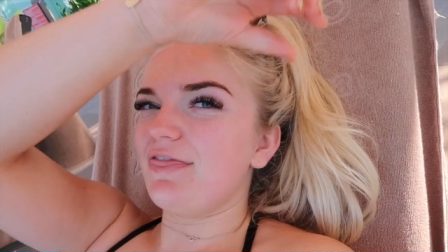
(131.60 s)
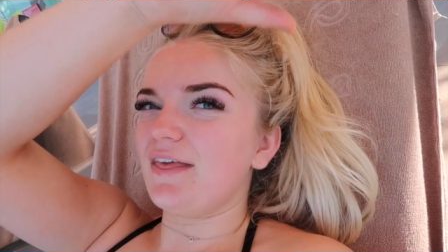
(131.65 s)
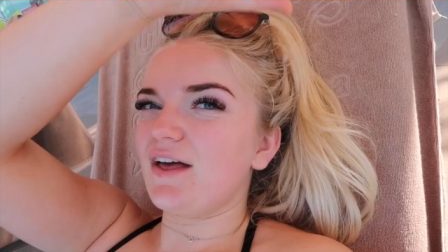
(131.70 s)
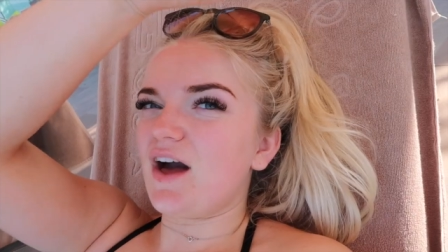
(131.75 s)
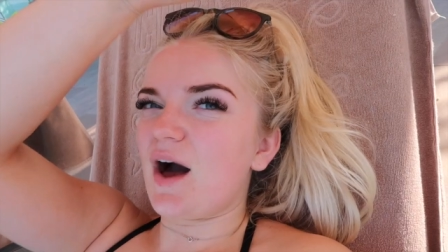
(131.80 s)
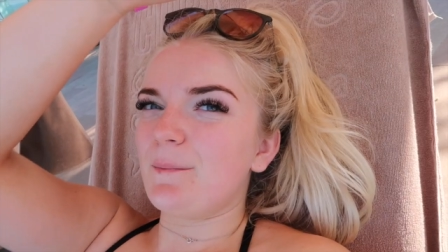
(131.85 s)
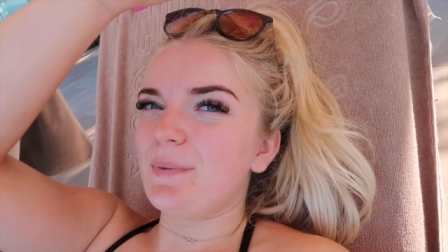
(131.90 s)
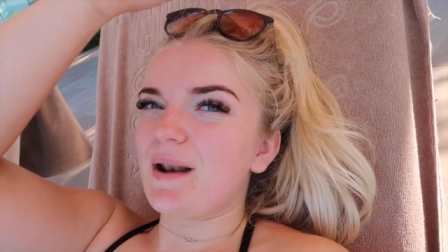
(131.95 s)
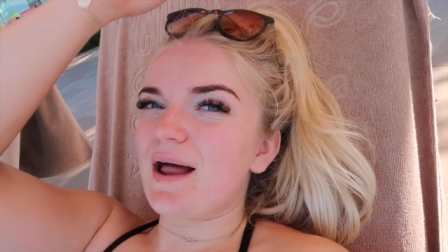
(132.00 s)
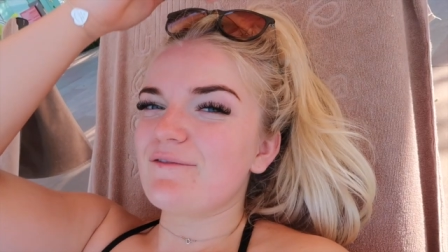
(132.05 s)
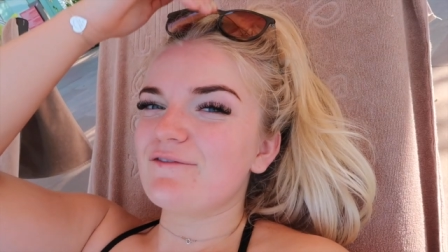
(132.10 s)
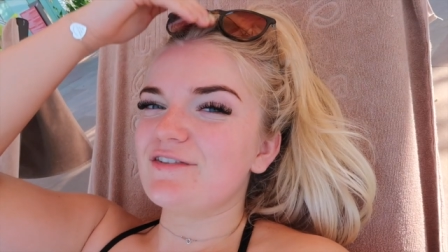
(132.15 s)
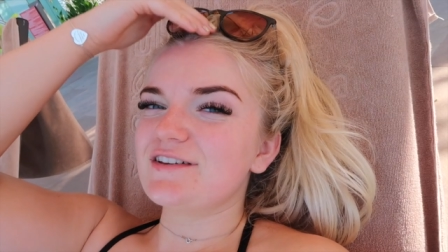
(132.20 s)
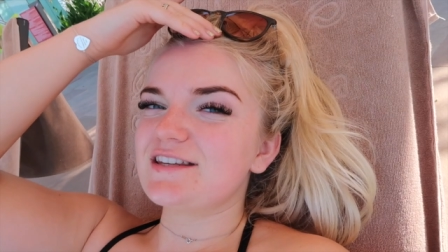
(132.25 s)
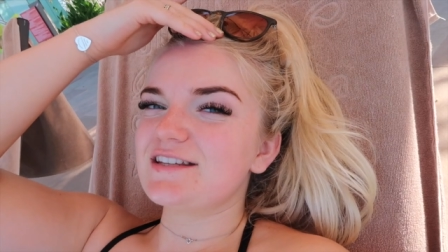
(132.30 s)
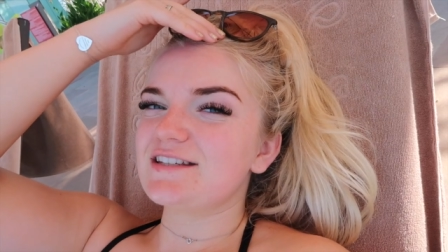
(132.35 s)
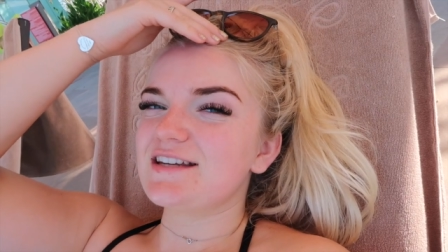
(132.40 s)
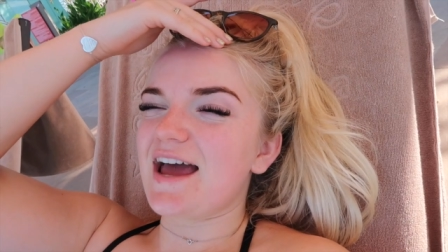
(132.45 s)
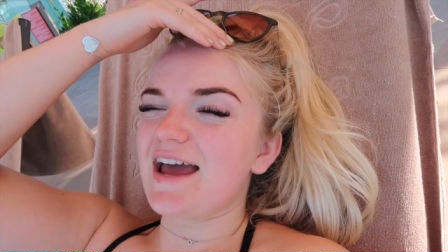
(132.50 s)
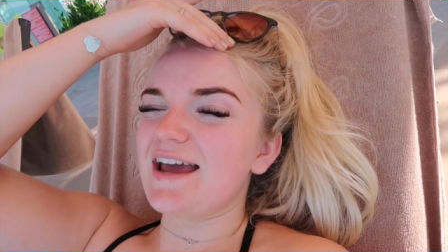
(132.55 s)
I think our plan for
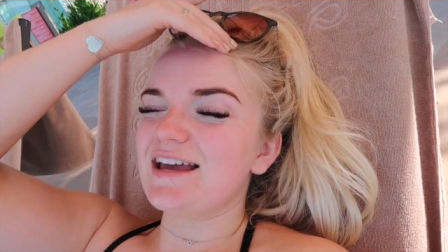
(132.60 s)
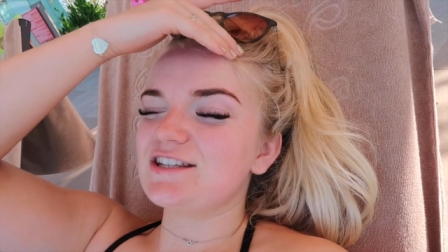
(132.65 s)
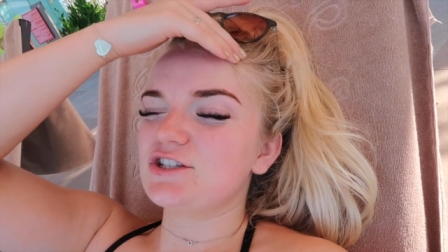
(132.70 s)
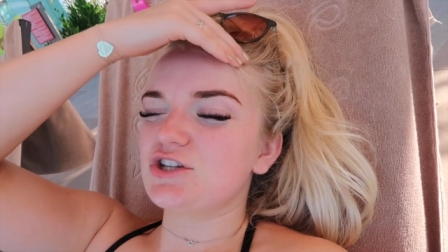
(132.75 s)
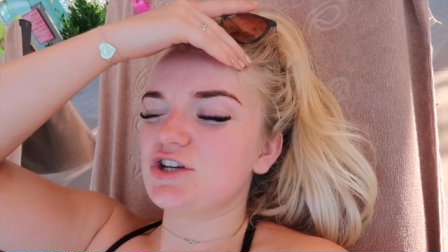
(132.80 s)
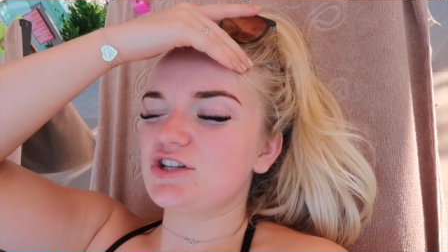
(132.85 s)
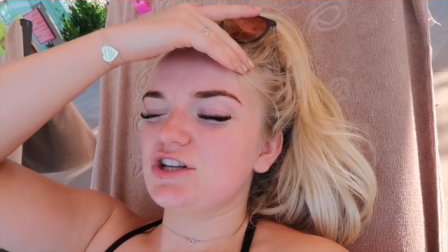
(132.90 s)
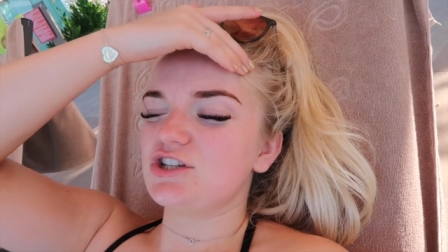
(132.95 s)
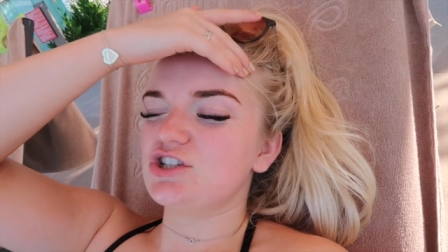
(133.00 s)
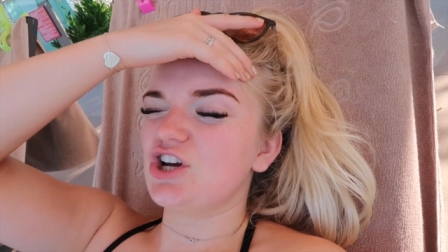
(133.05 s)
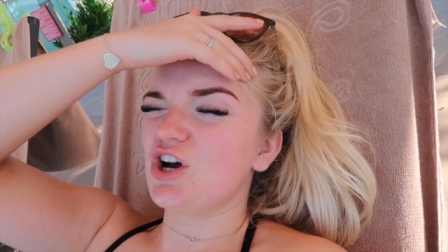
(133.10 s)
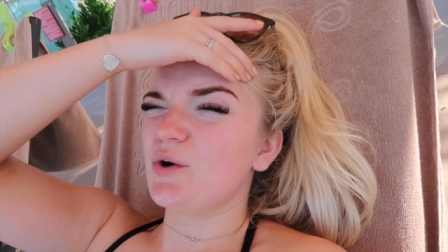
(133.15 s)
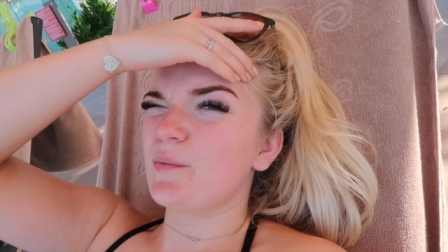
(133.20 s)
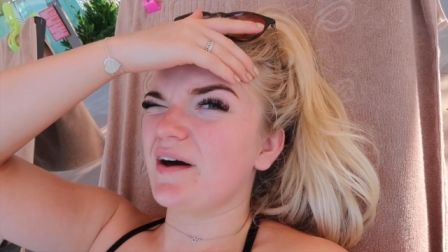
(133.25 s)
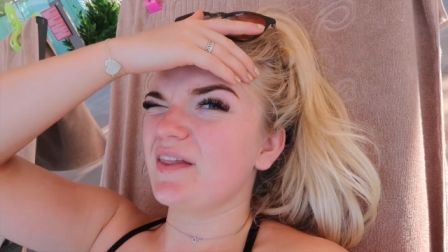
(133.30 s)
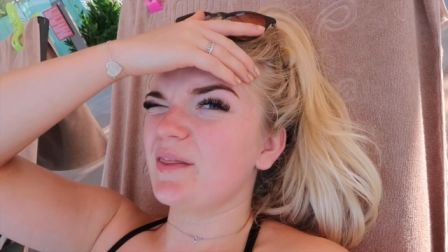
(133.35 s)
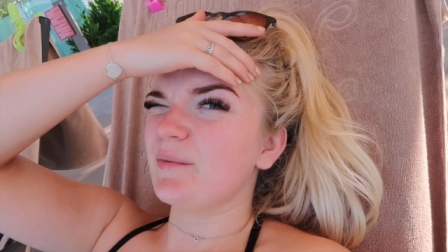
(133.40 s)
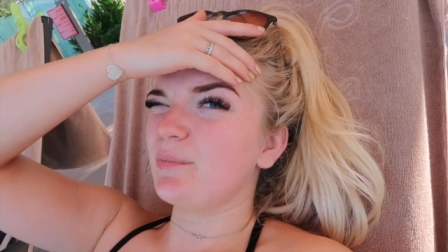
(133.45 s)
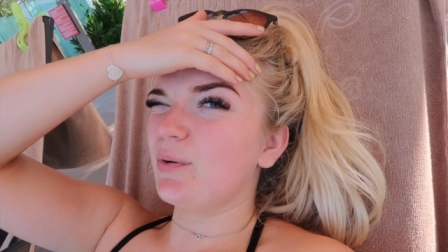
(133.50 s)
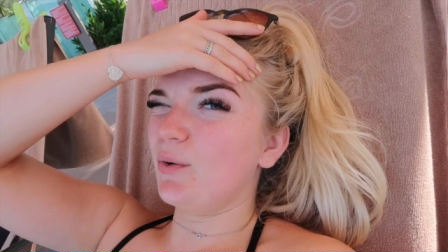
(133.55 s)
today is just to chill
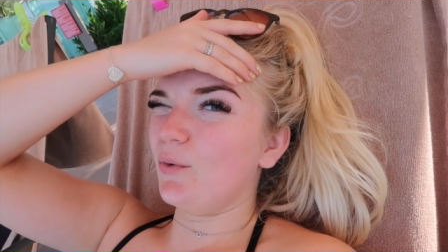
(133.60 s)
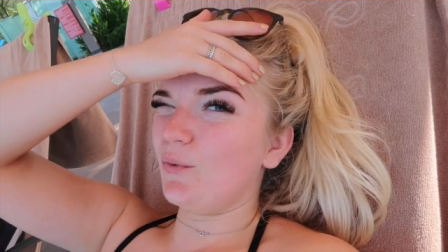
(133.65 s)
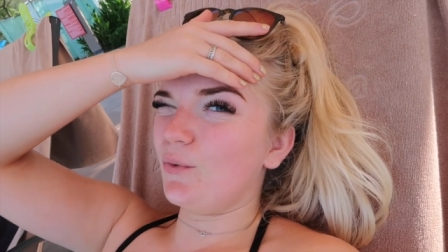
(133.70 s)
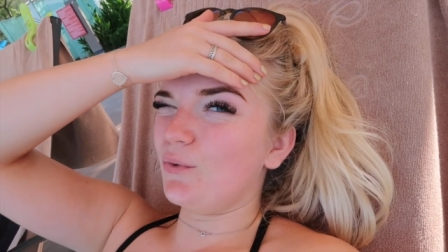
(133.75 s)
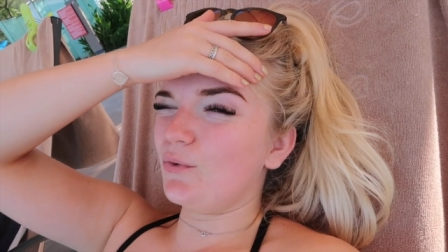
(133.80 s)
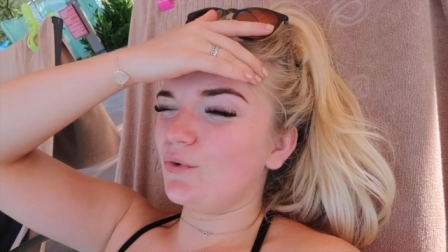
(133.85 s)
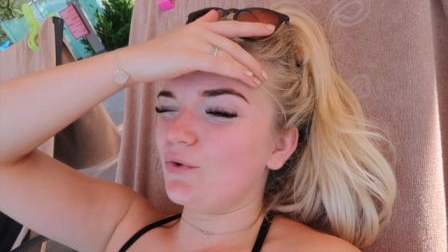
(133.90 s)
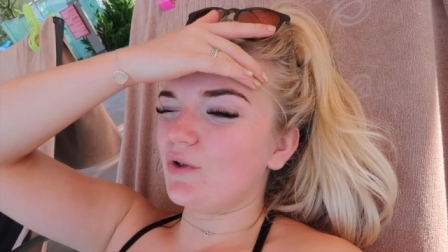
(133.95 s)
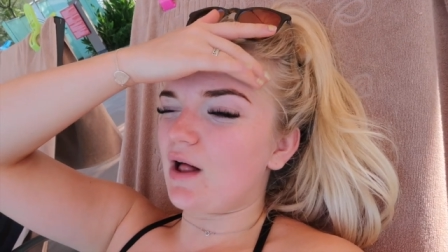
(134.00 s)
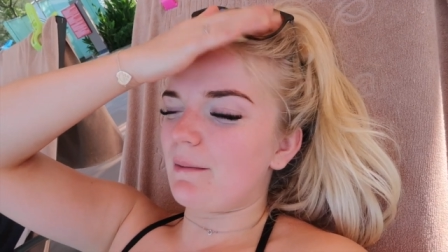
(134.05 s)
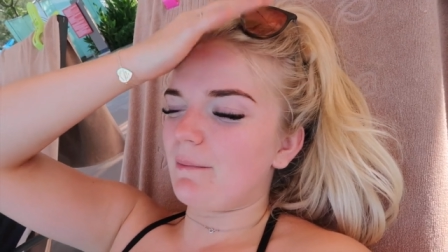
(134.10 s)
by the pool.